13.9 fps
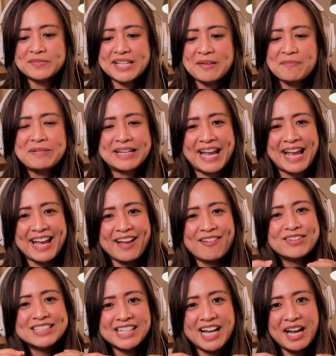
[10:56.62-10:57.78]
But
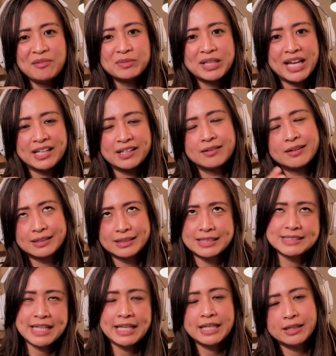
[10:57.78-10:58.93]
every time, like, let's
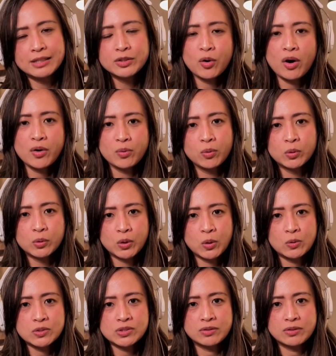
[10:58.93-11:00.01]
say you're on a roller coaster,